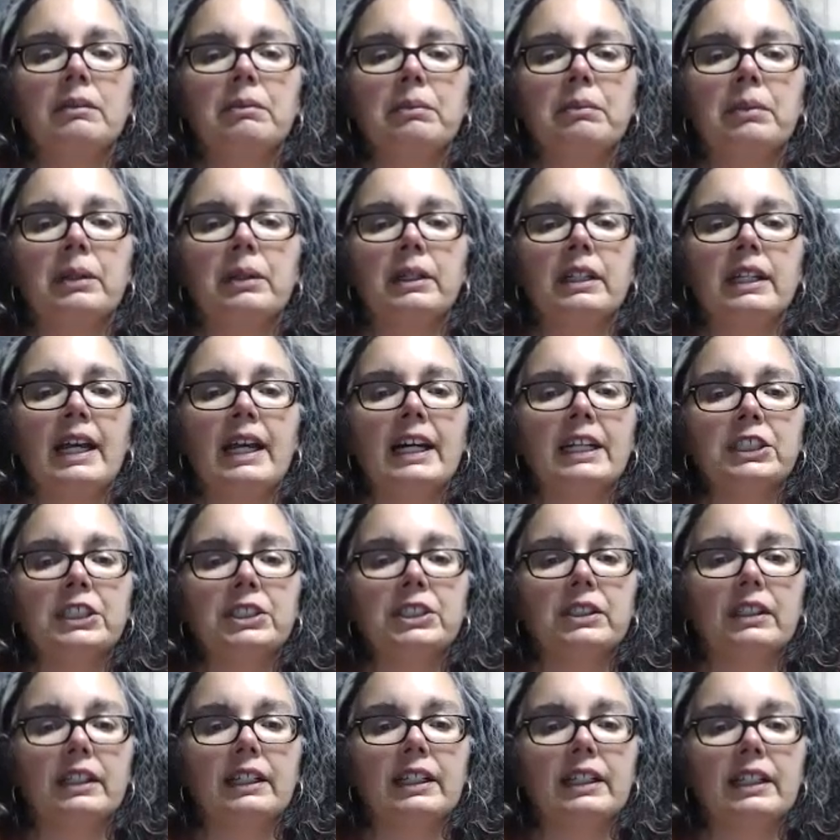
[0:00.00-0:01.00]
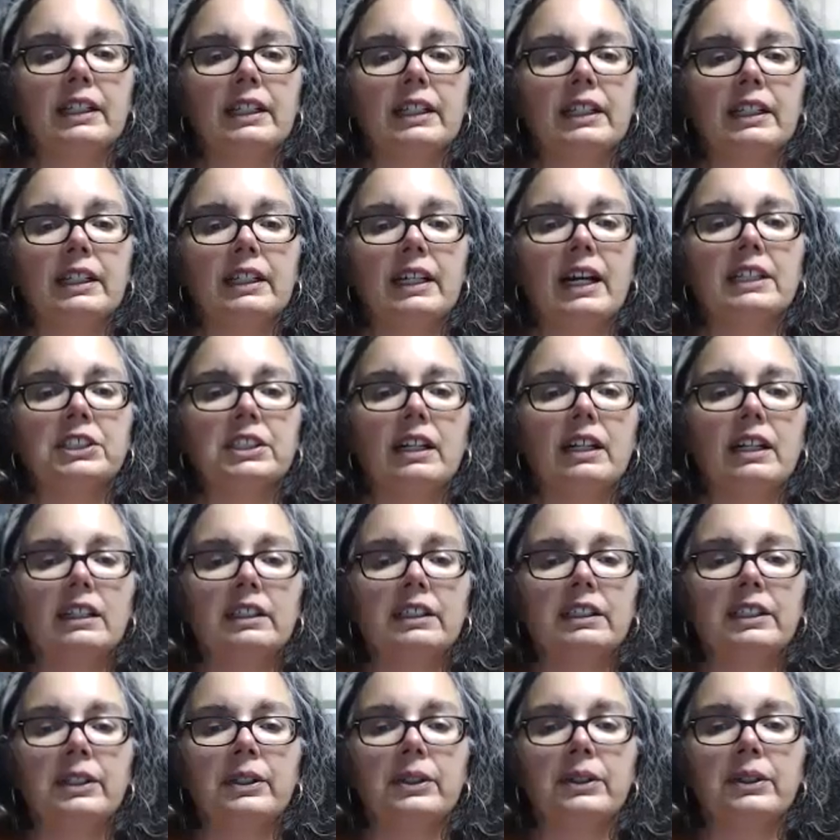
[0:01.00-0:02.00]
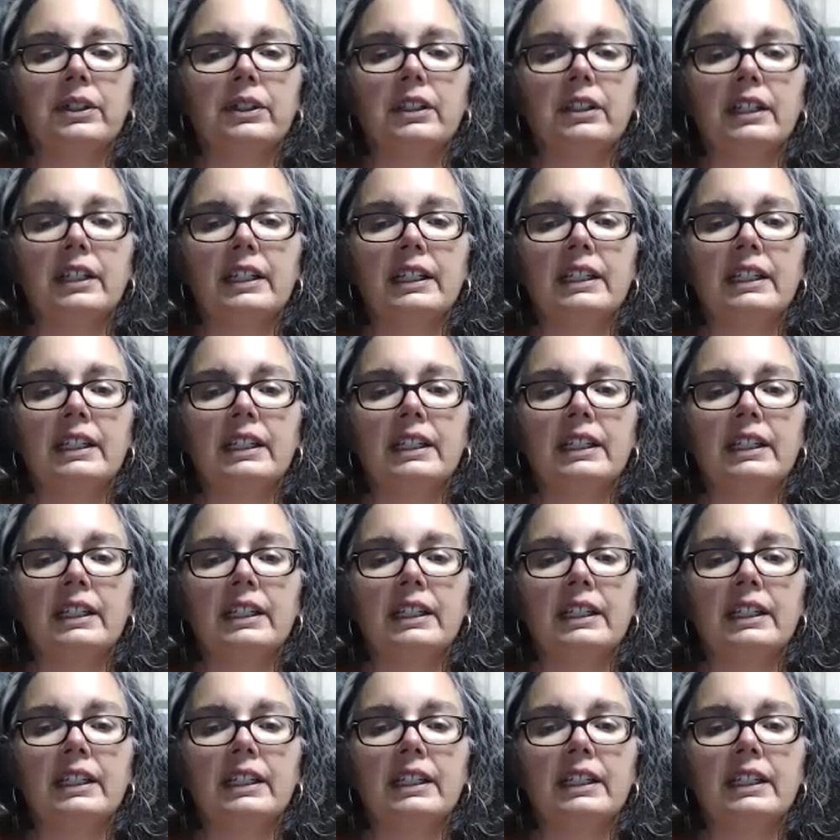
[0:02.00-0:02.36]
But actually, Ashtanga yoga